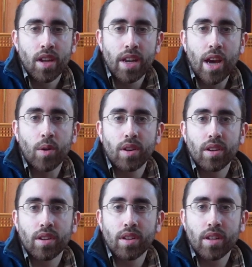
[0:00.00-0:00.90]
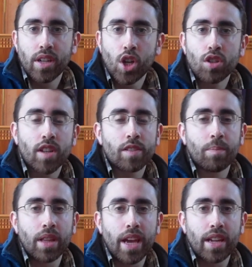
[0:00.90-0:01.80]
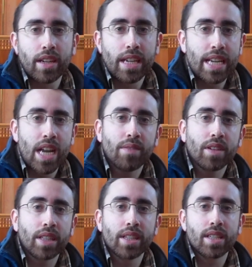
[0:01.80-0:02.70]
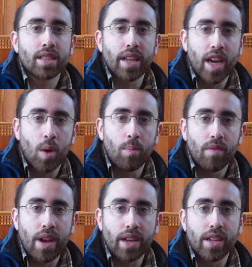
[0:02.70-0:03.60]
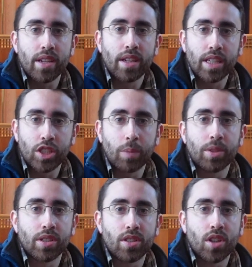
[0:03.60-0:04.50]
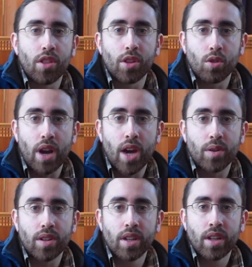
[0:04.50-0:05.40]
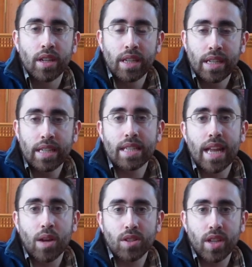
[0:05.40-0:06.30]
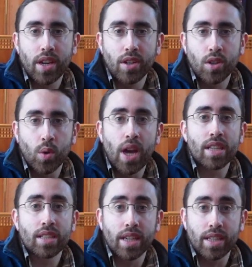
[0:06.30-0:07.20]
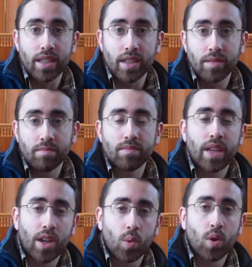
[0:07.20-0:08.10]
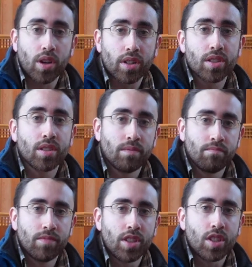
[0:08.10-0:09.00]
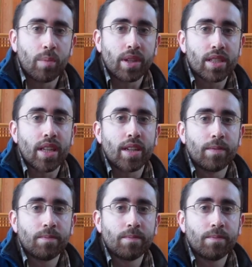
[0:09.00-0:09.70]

Now, in Yosef's plan, he never enlists the help of any Egyptians on the ground. He's an outsider who has an idea, and it works to some extent.